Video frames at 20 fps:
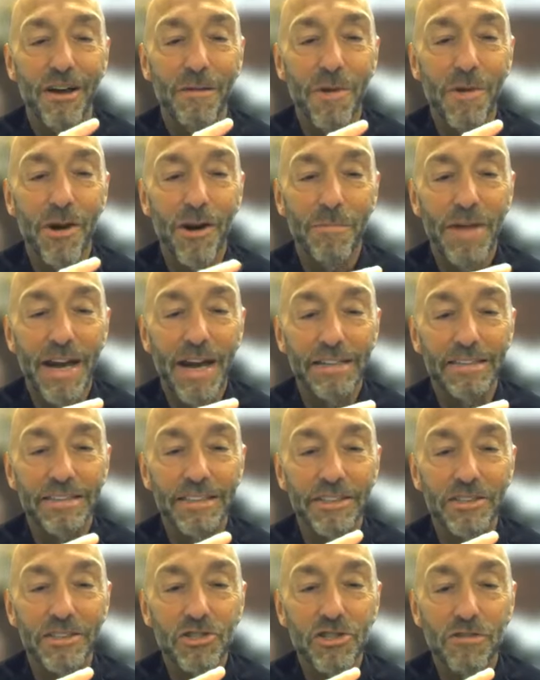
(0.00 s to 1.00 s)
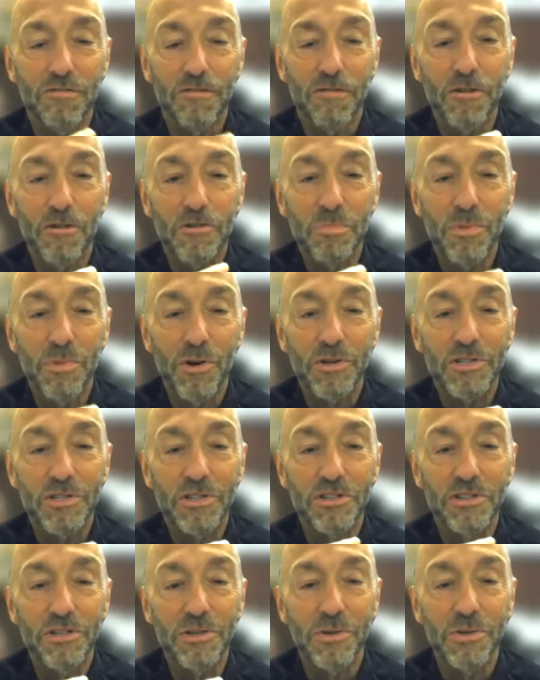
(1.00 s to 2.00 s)
Mary Magdalene is the first
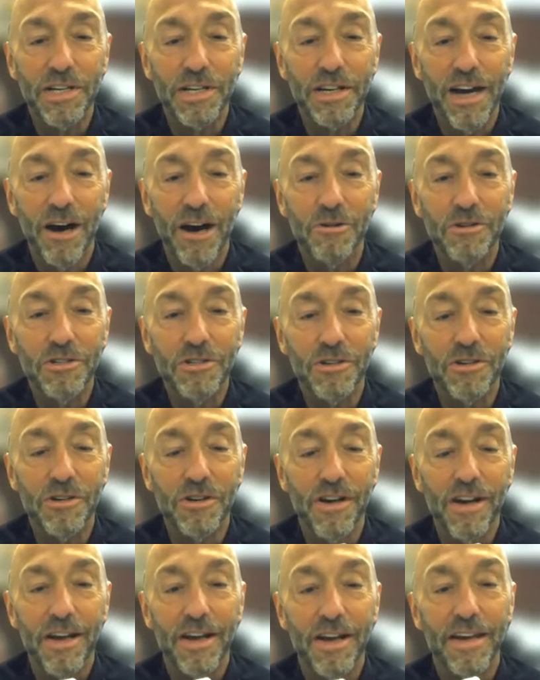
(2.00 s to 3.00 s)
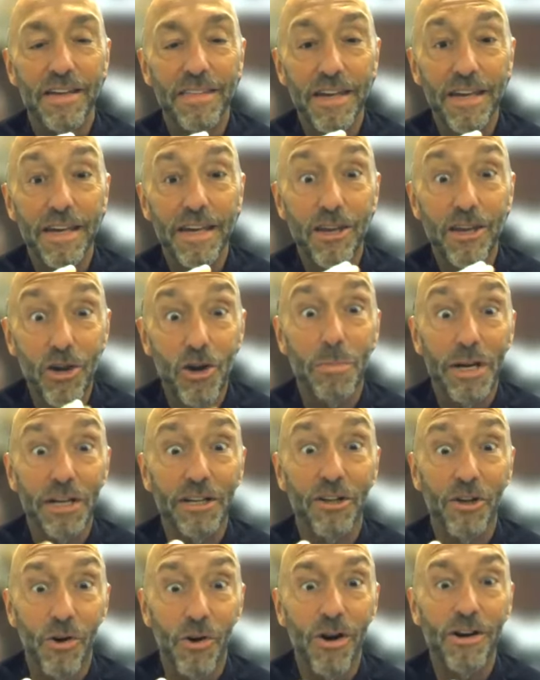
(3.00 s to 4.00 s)
person to encounter the
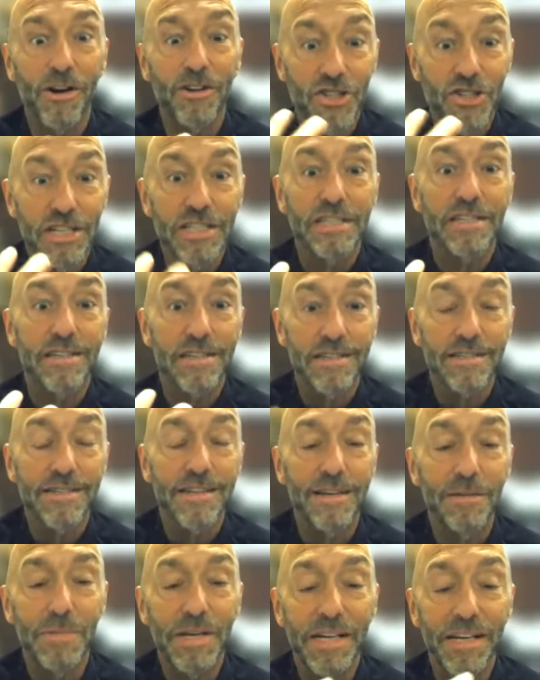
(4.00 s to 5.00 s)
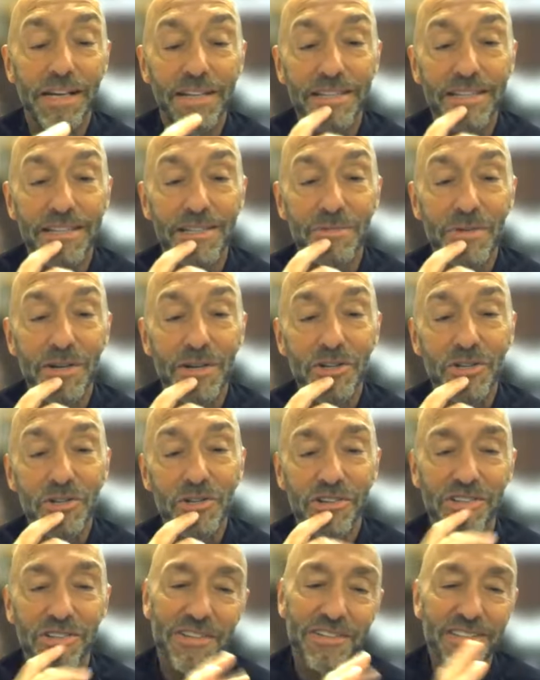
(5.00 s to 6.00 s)
human Lord, Jesus, as he begins his
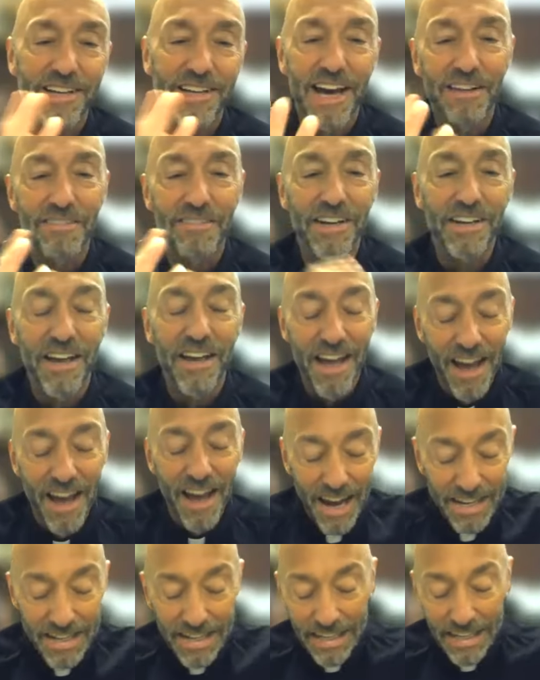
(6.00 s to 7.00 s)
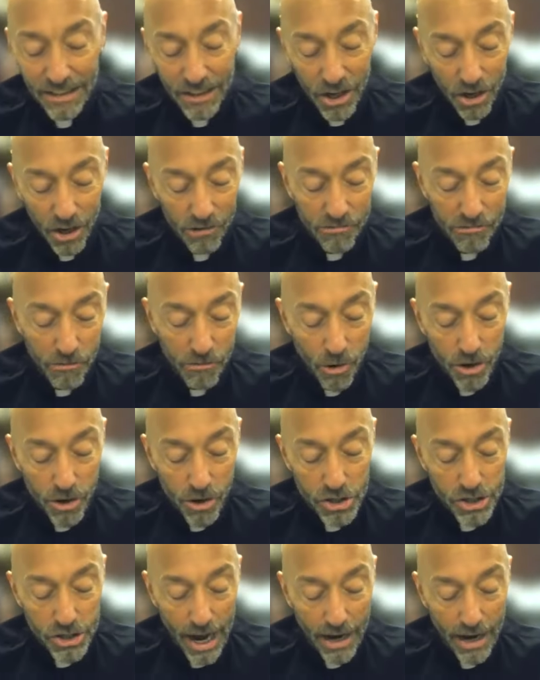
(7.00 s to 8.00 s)
ministry. So it's kind of a neat little
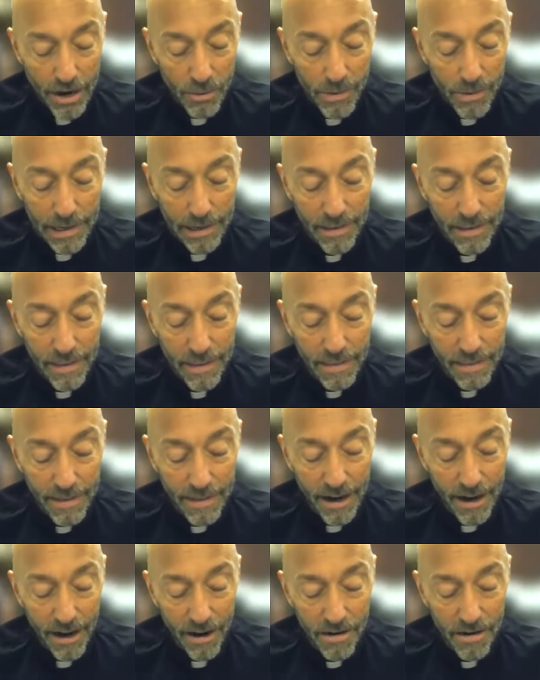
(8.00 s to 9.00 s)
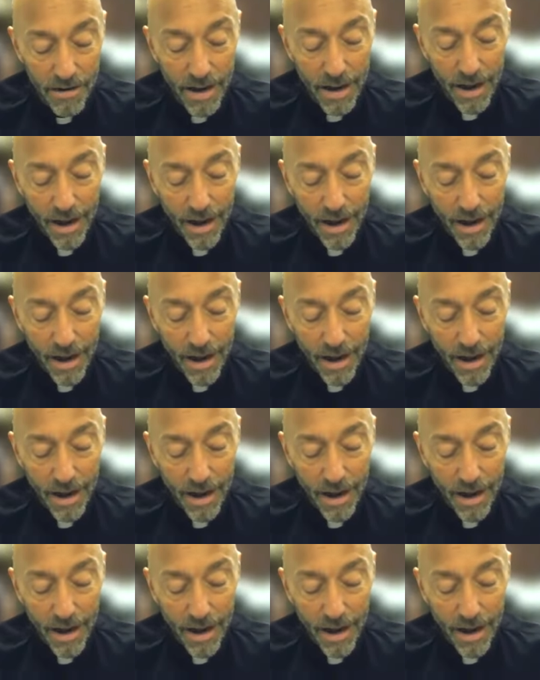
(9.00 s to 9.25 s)
foreshadowing there.